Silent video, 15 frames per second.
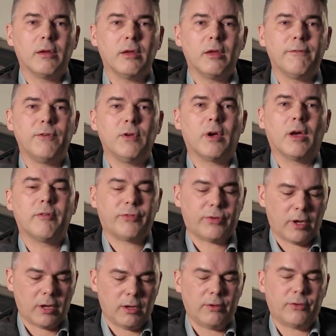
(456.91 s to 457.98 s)
if you have
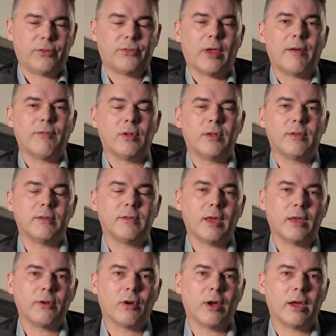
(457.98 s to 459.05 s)
say 7 to
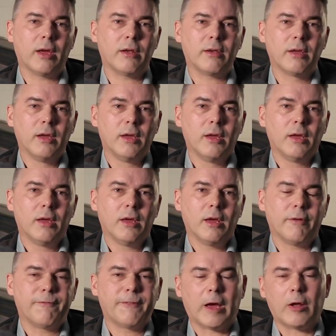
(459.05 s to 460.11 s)
10 grand
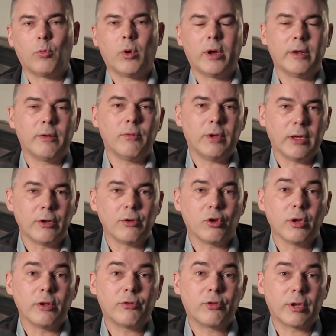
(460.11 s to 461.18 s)
and found one in
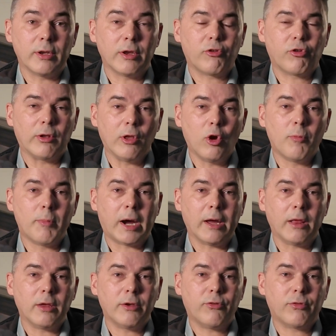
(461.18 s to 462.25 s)
good condition, low
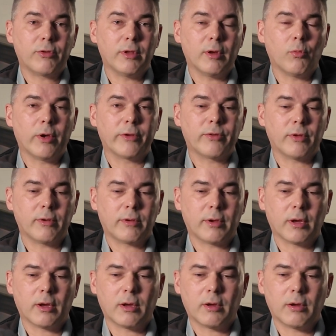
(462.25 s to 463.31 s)
mileage that wasn't
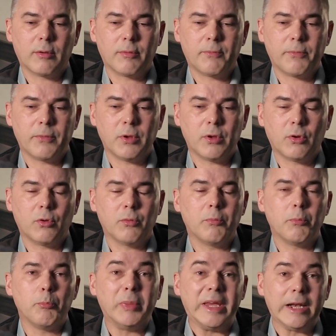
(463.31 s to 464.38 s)

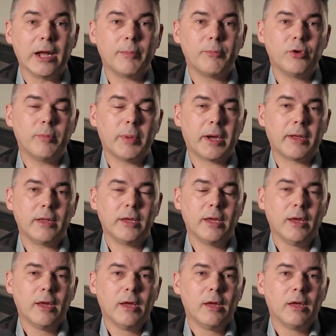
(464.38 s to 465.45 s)
beat up too
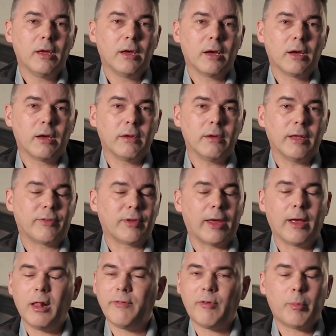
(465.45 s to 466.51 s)
badly, it's a
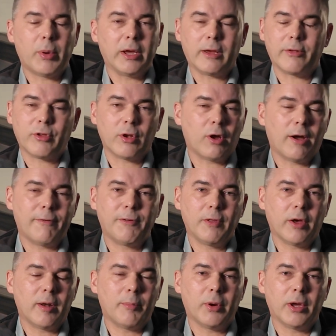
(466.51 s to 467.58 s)
hell of a bike. It's an awful
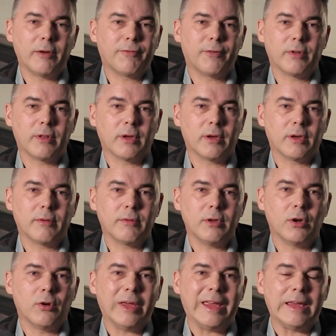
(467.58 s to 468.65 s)
lot of bike for the
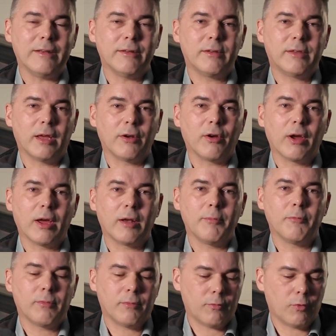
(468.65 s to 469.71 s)
8-10
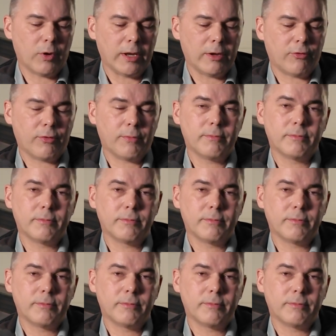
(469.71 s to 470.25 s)
grand range.